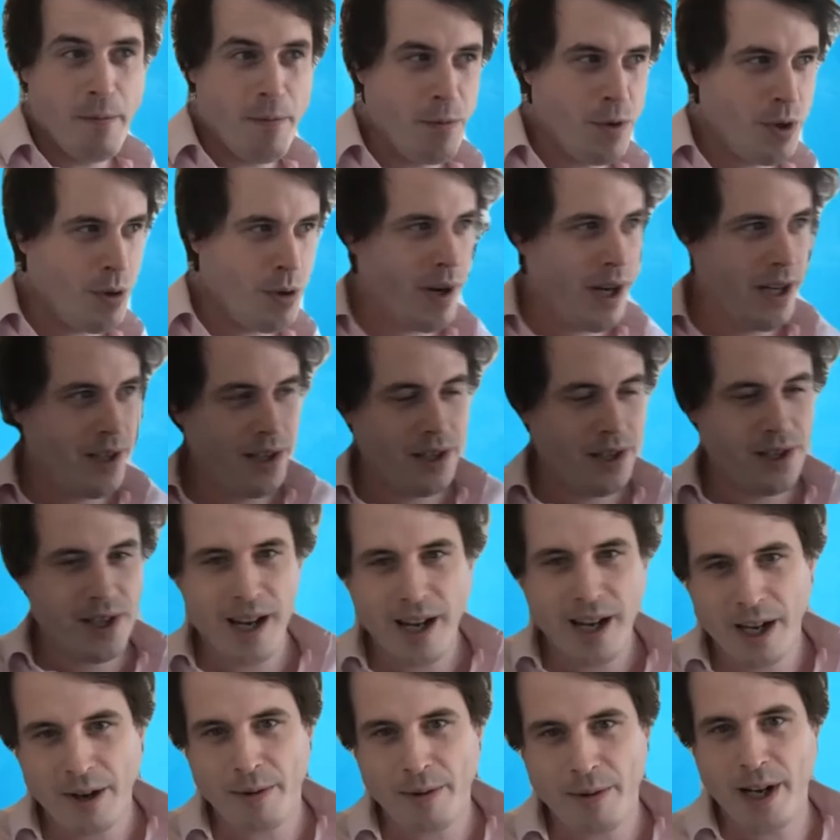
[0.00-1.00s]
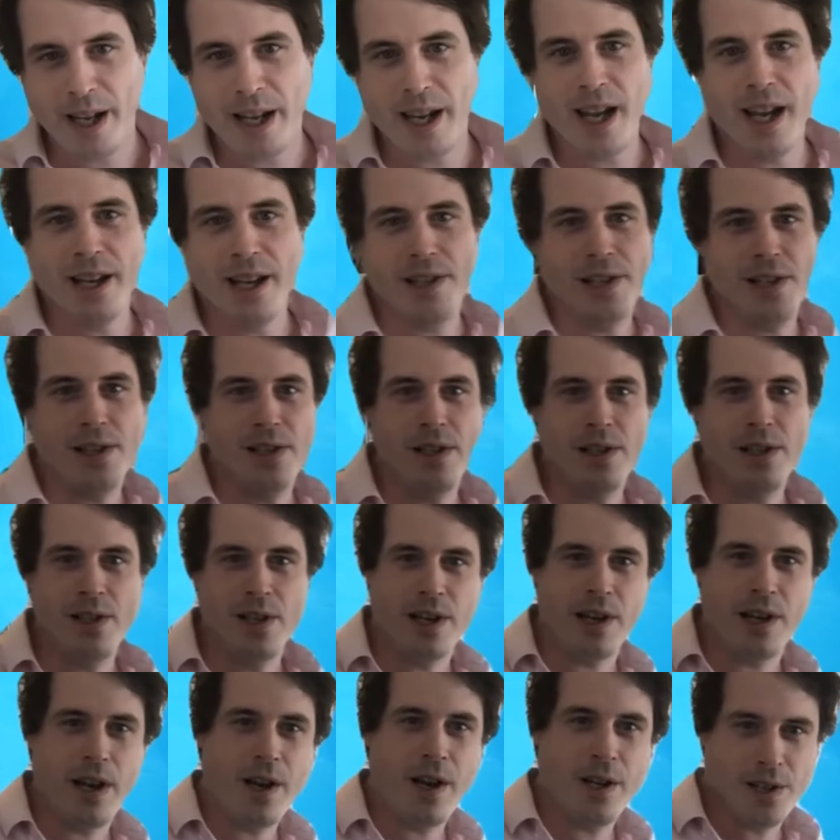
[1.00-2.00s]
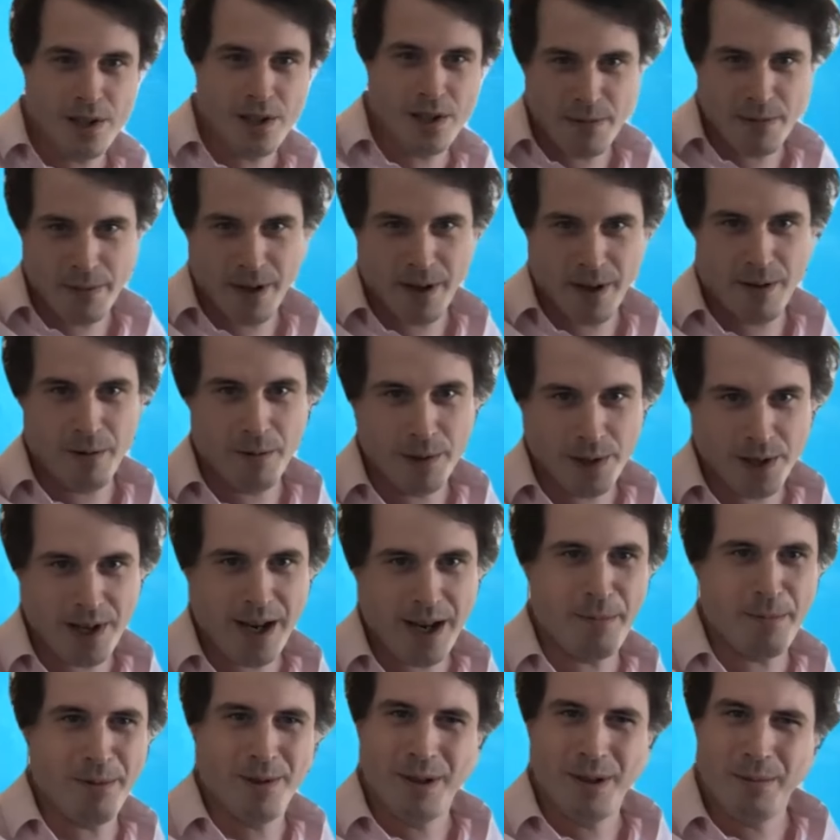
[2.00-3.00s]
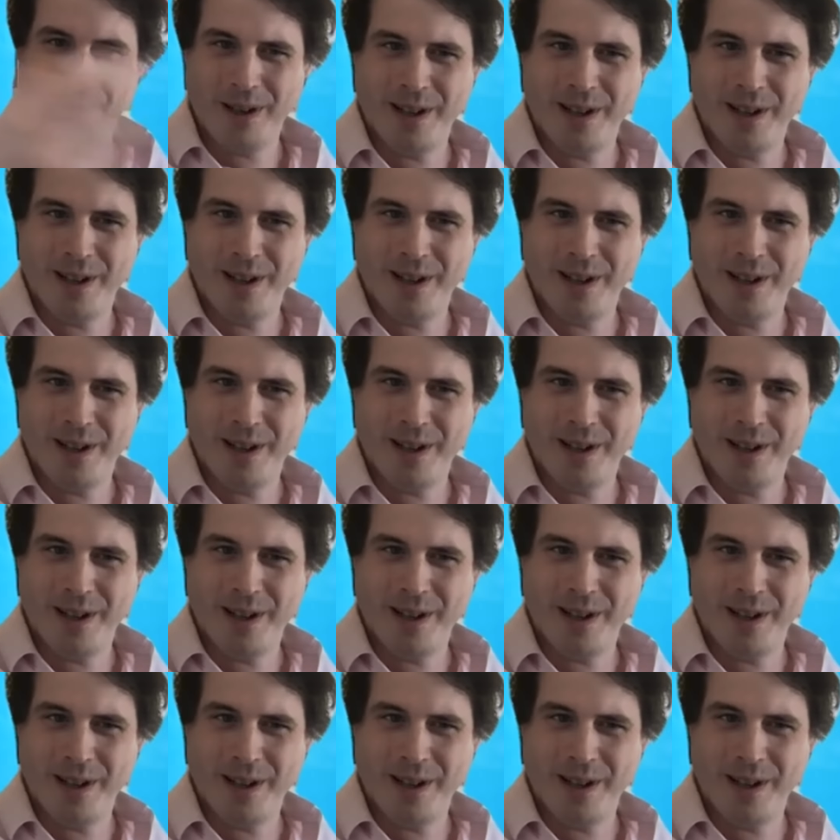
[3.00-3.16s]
twice as accurately as the customer was able to